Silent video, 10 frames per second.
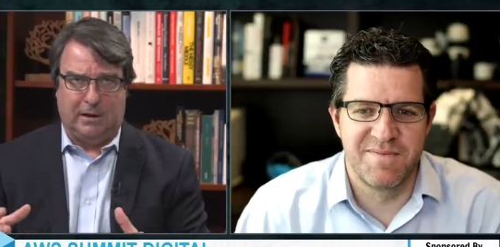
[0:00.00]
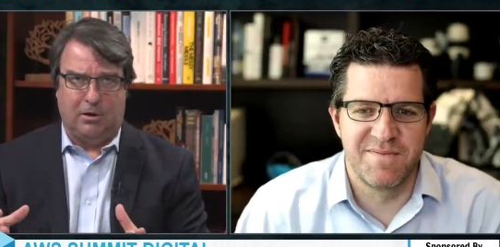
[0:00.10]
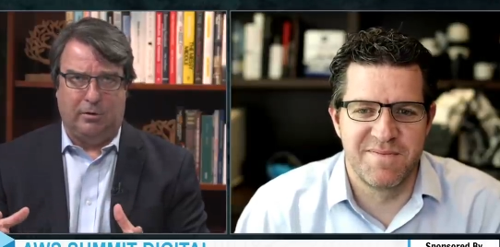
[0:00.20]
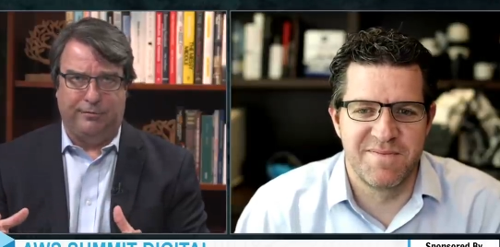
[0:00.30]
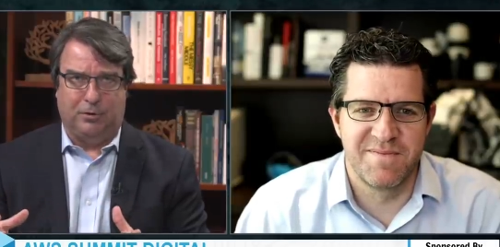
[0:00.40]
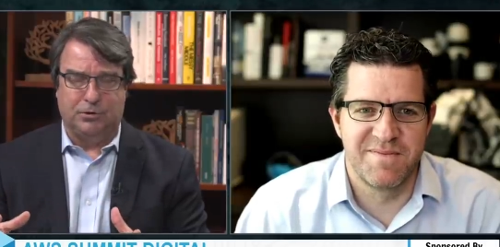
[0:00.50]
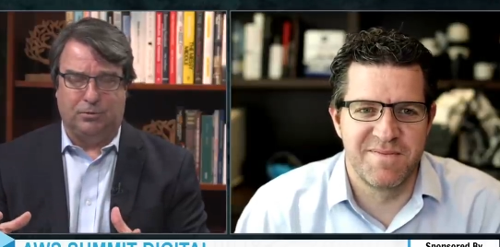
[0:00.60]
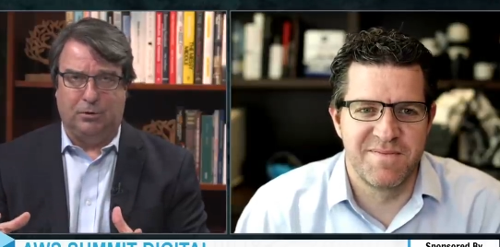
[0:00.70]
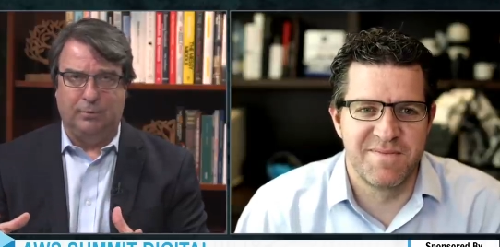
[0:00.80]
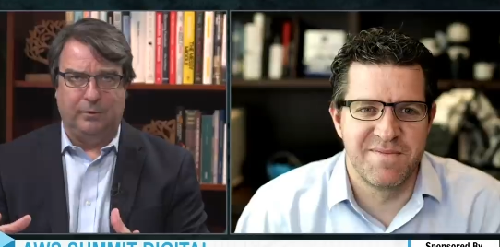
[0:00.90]
Speaker 1: They're going
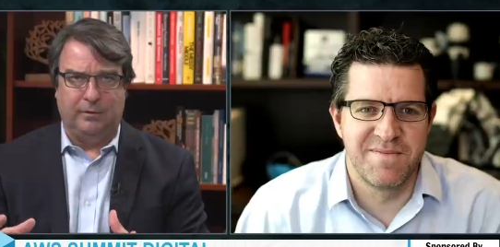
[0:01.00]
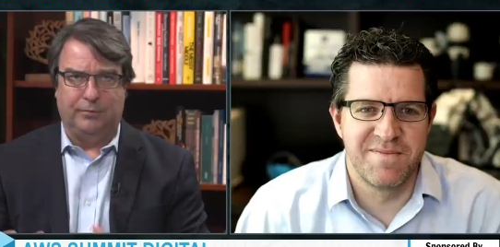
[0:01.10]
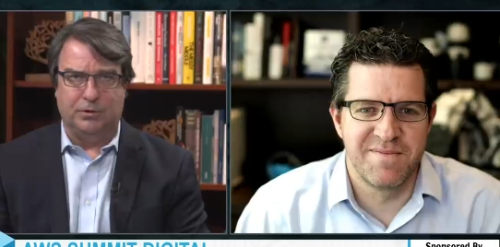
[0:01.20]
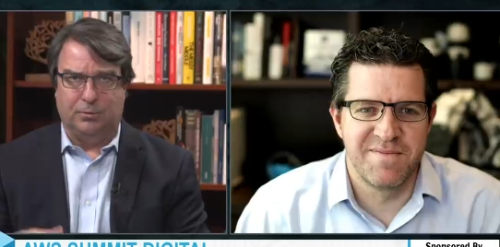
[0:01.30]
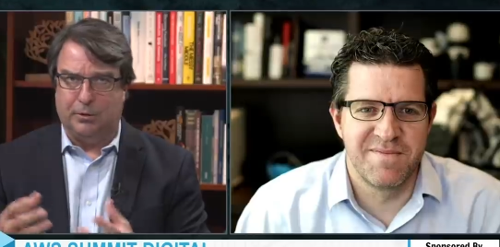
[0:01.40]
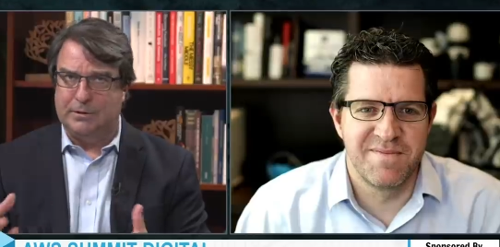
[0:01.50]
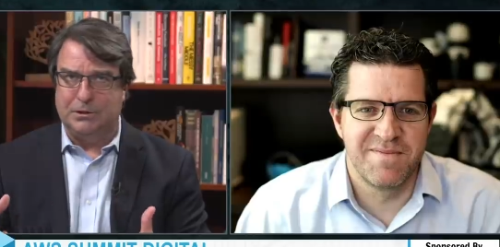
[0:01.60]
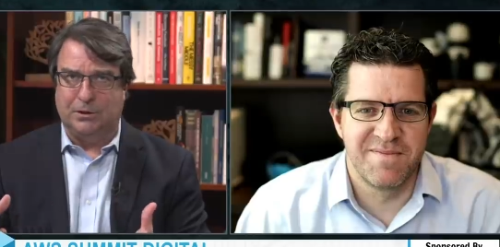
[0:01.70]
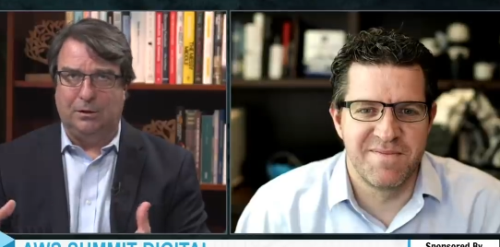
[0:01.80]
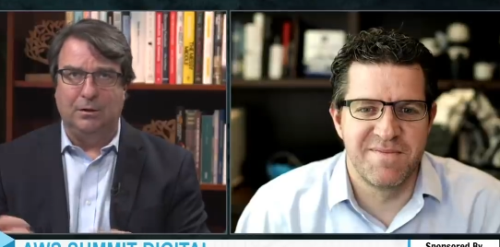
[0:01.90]
virtual, virtual or
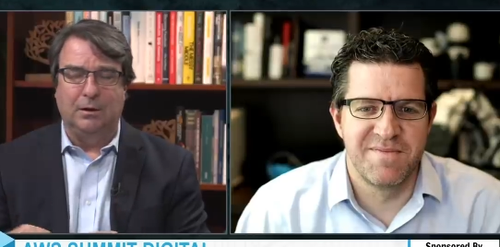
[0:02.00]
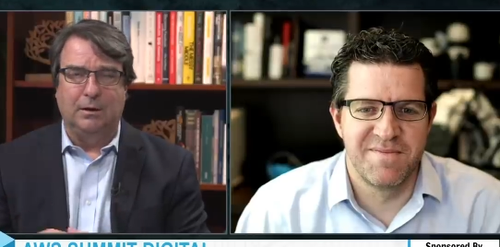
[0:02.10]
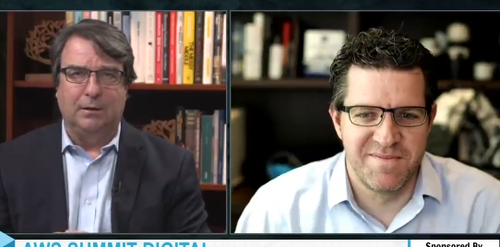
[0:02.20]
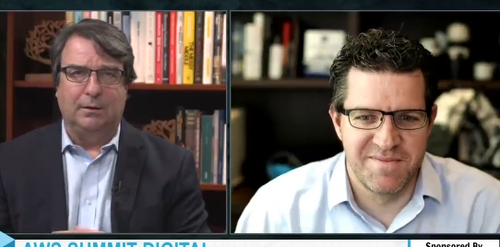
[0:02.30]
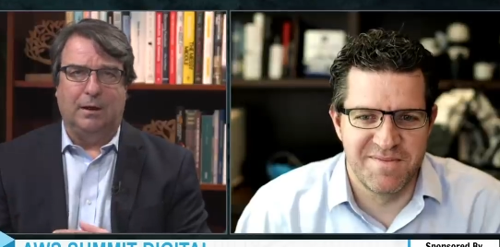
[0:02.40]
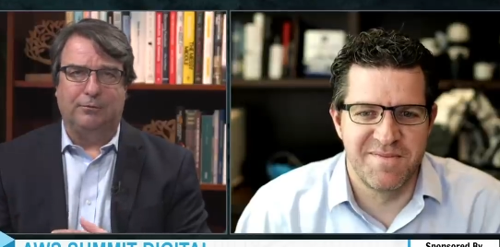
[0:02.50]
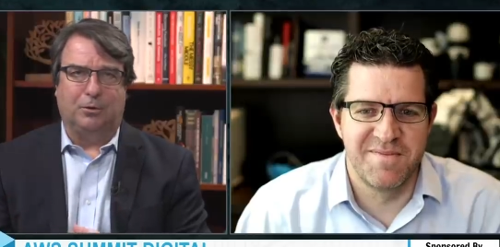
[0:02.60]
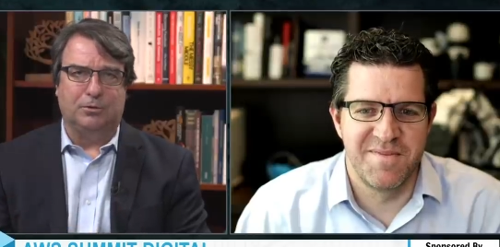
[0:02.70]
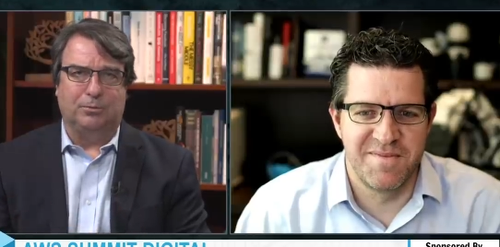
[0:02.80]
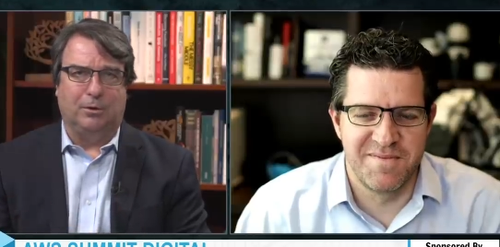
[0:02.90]
digital uh,
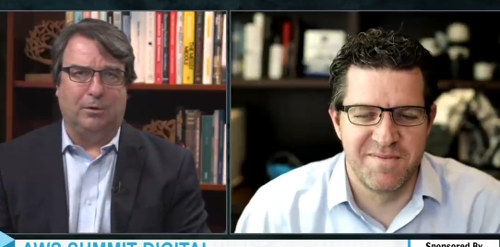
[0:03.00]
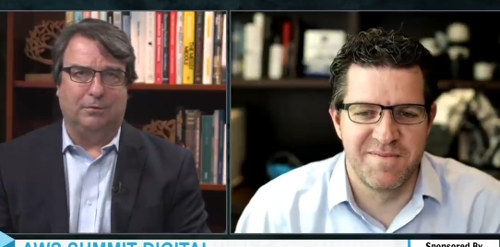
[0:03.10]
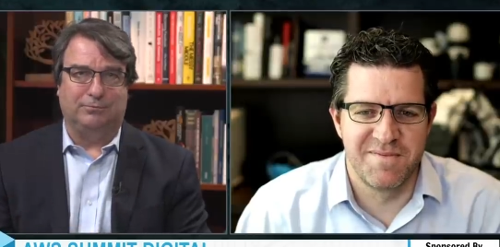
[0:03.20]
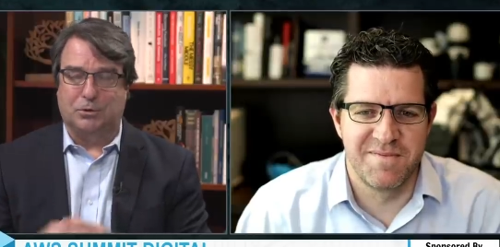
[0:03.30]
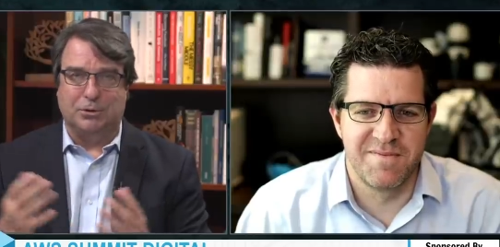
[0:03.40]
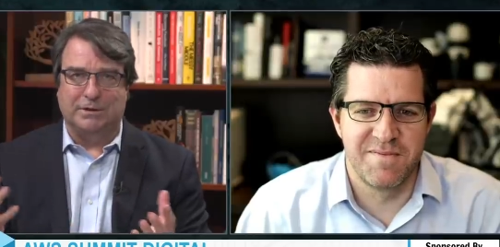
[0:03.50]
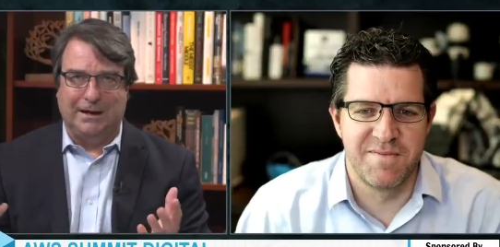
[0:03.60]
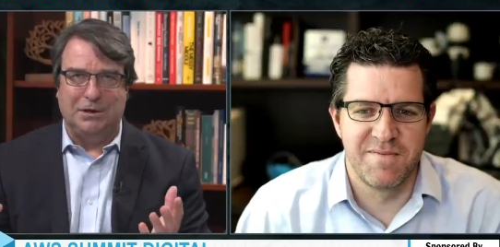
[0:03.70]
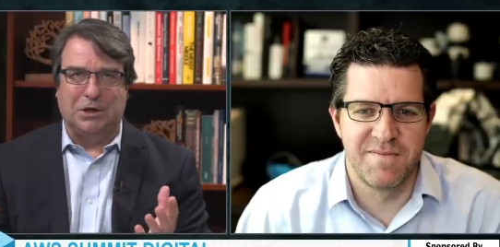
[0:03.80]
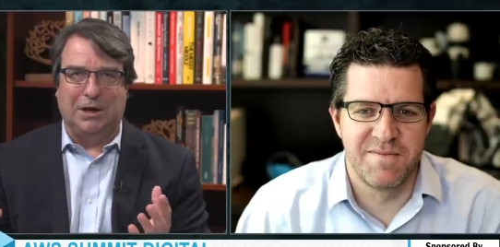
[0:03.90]
virtual virtualization